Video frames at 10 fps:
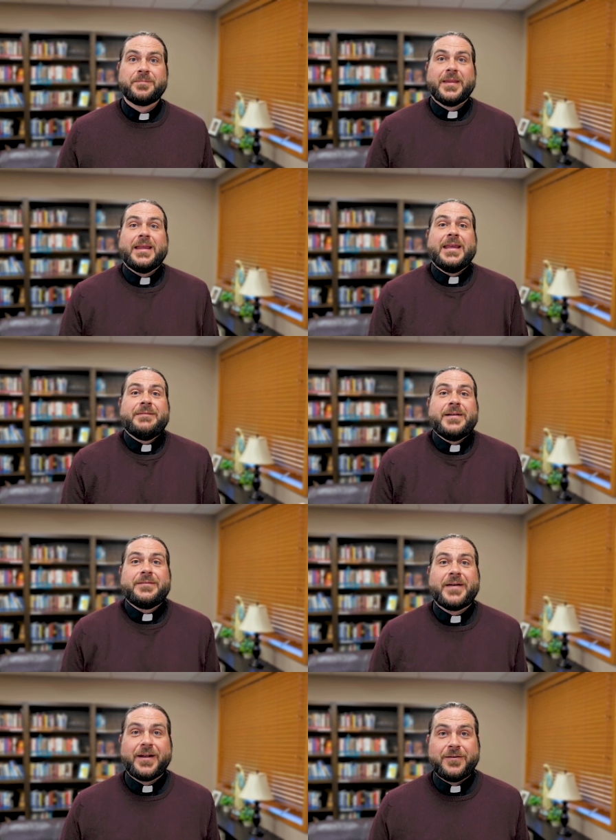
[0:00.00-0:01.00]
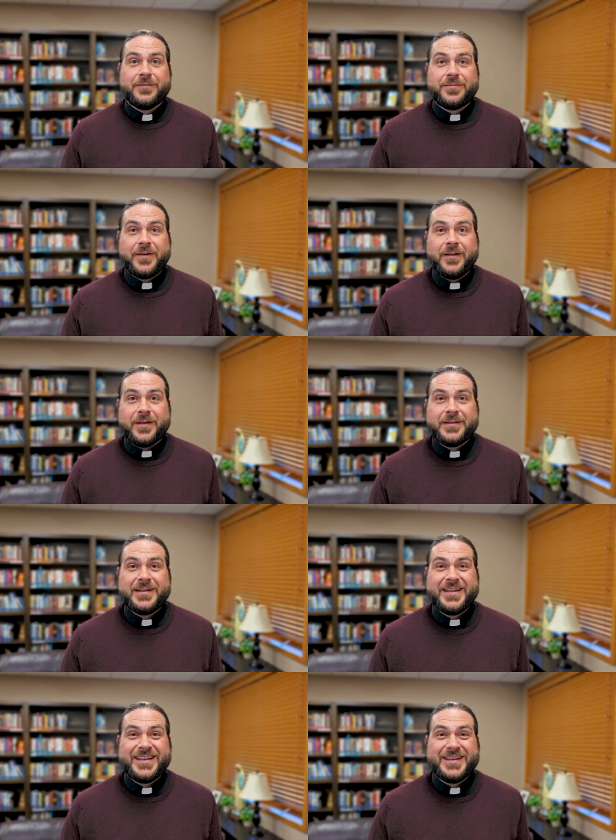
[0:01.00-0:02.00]
Even if I don't feel it,
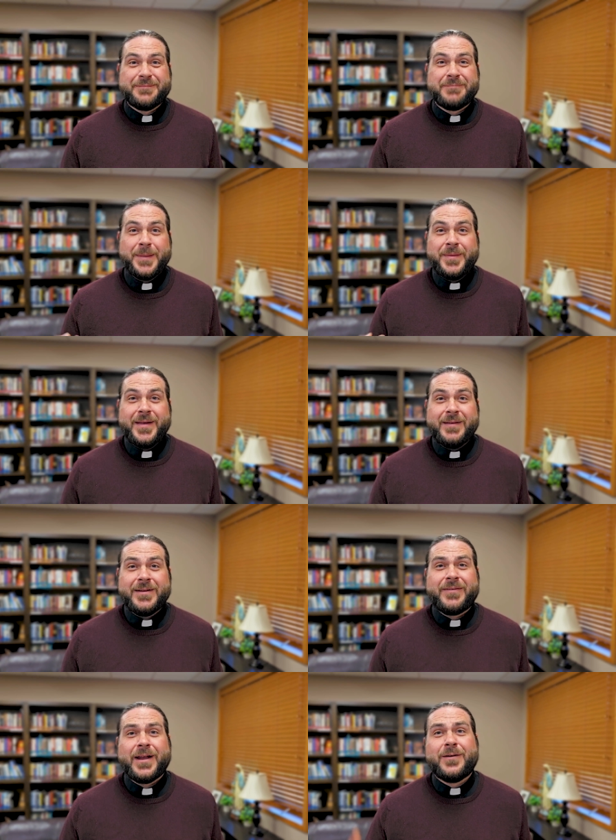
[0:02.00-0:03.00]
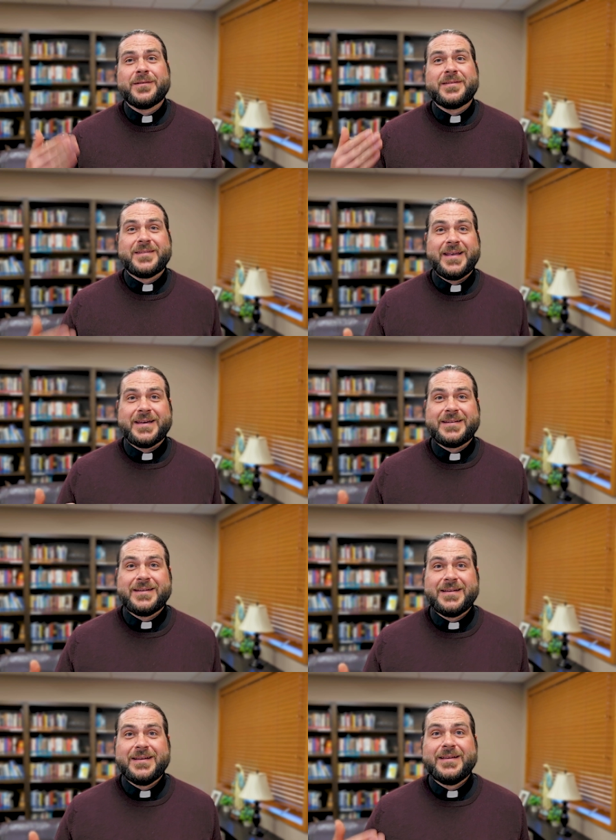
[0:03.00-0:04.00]
maybe even if I don't see it,
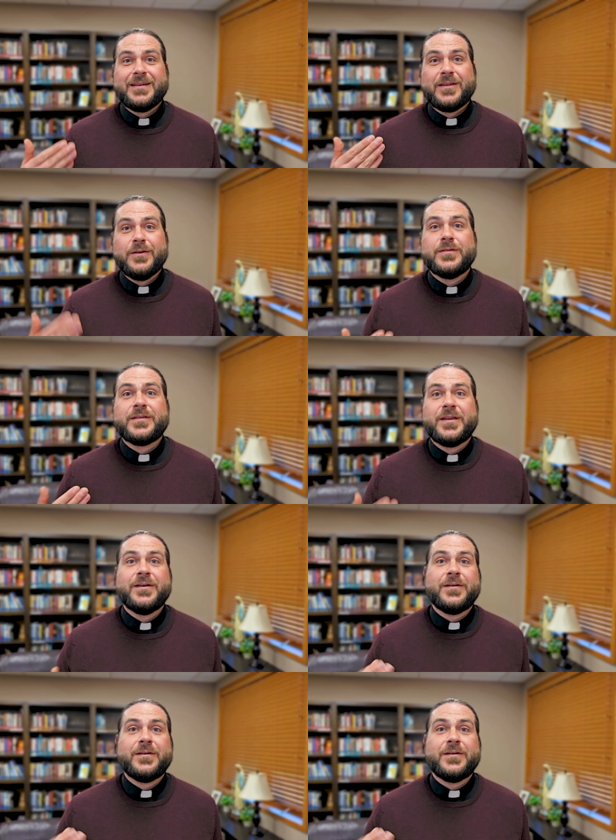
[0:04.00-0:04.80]
you still